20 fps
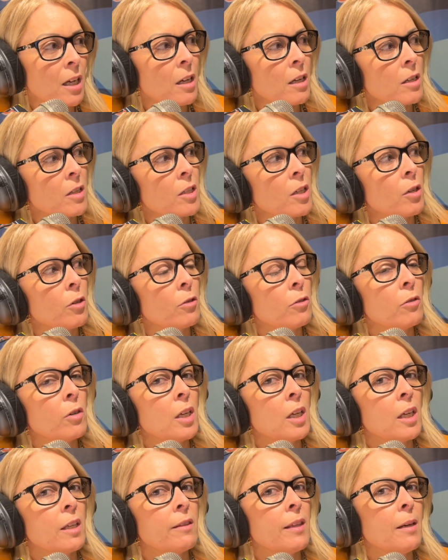So
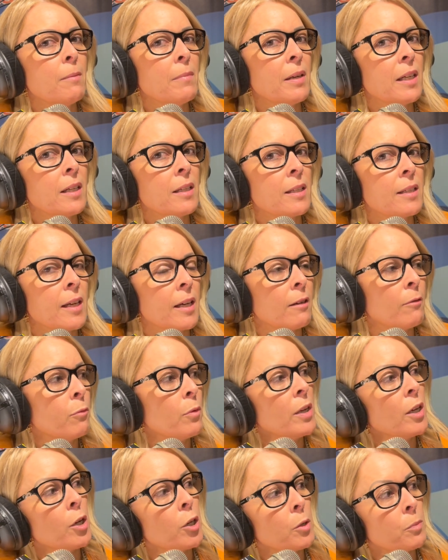that means that if
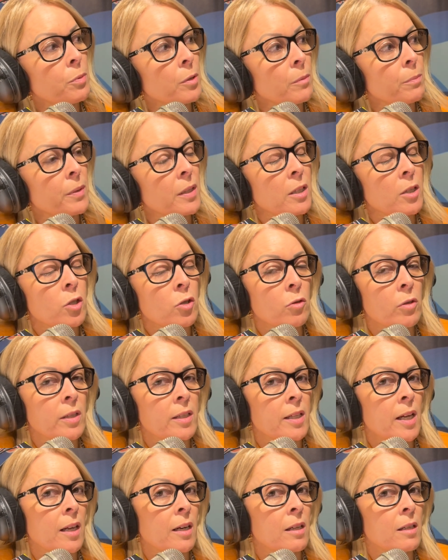we own a property as joint
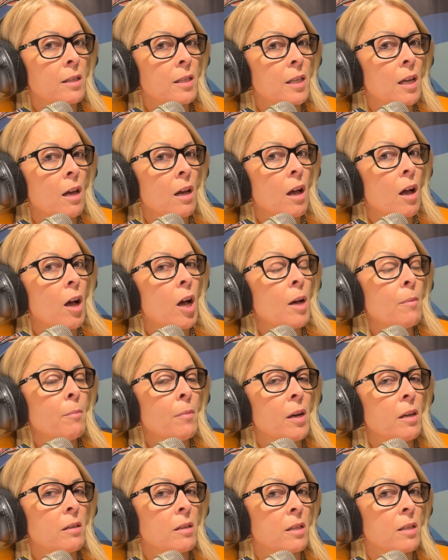tenants, I
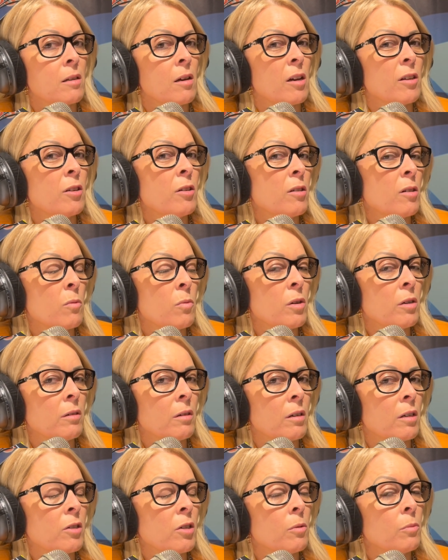might decide, you know what,
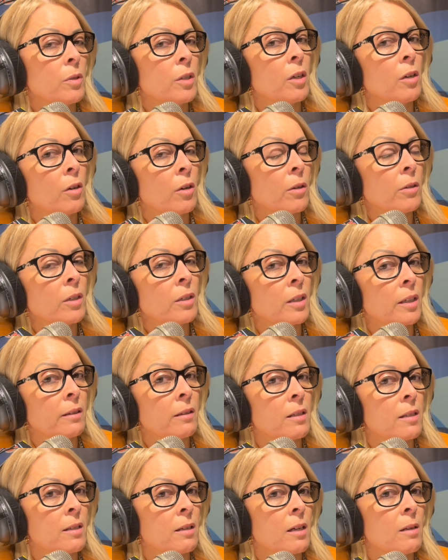I don't want to own it like
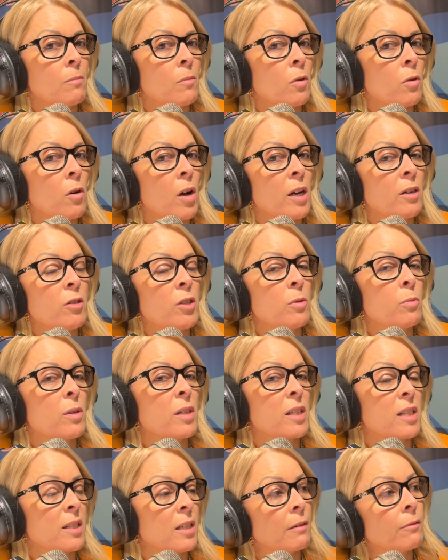this anymore. I just want to
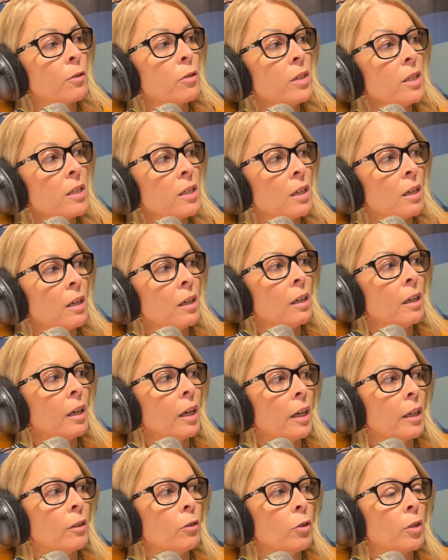sever it.
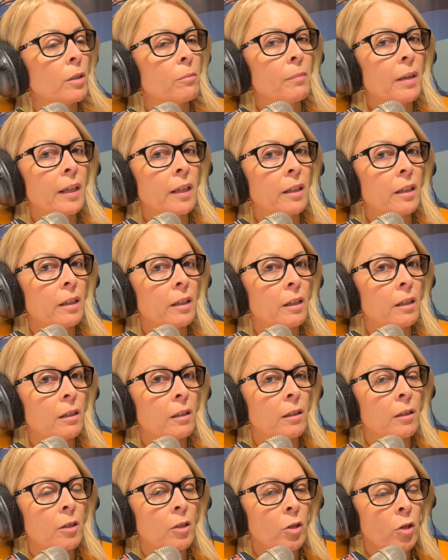And you can make
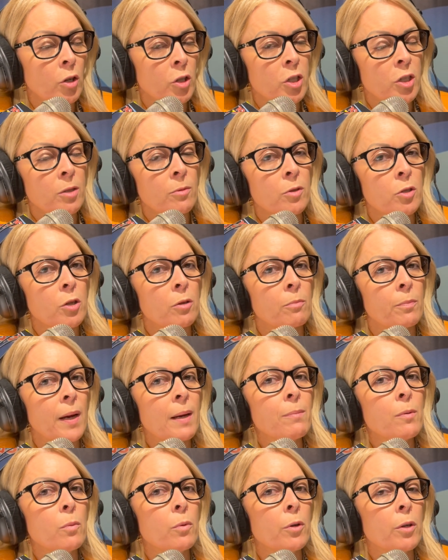lodge certain
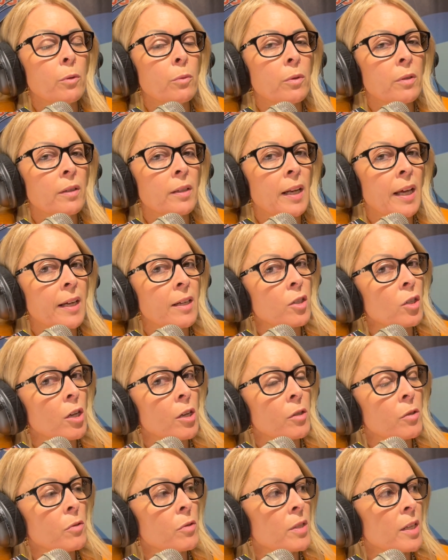paperwork with land
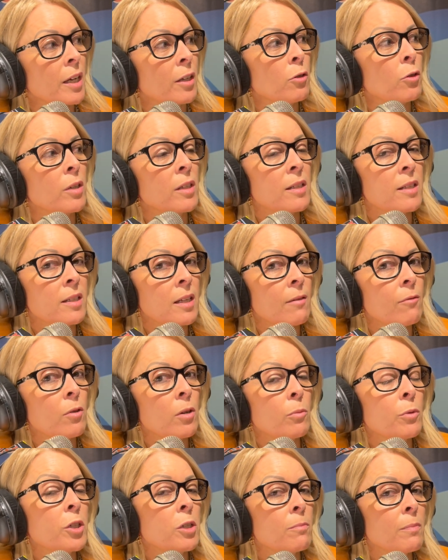titles, and you can sever it,
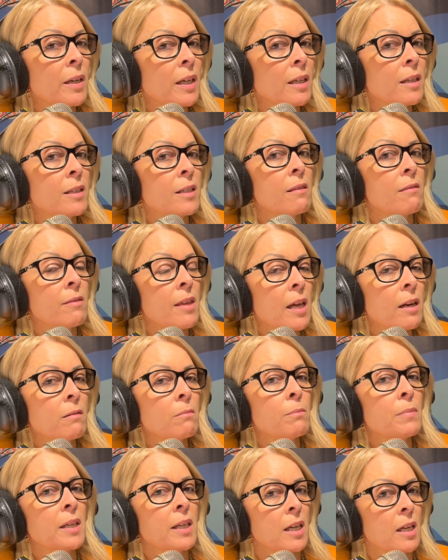which means it
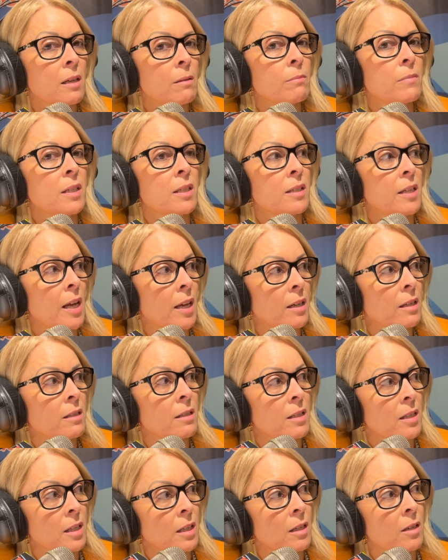then becomes
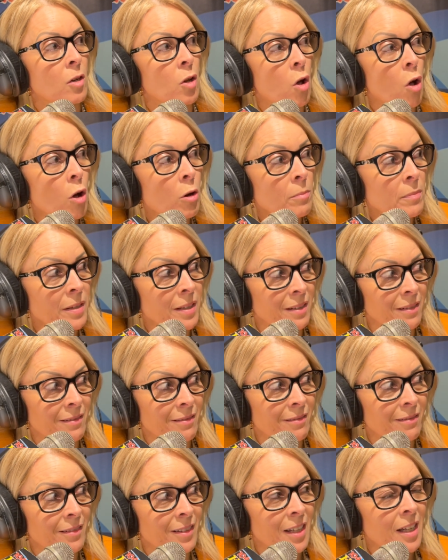tenants in
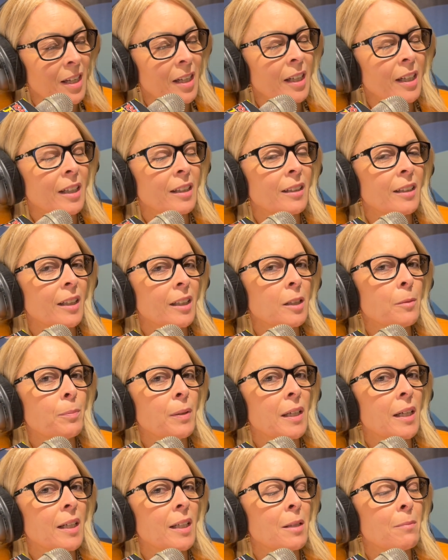common, and the other
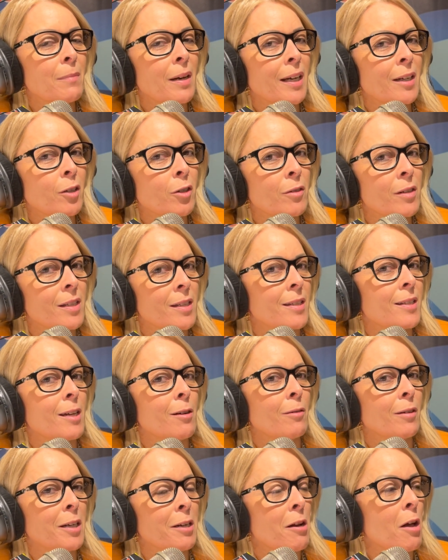party may not
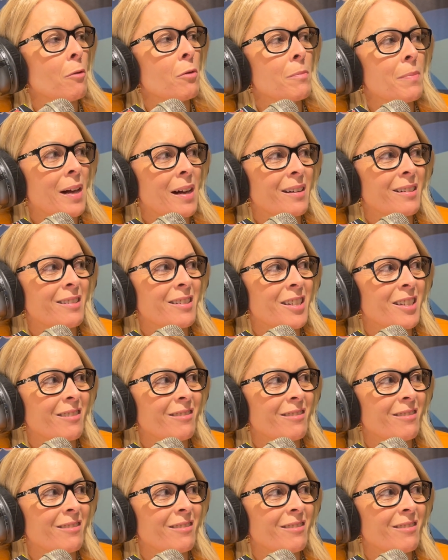necessarily know about it.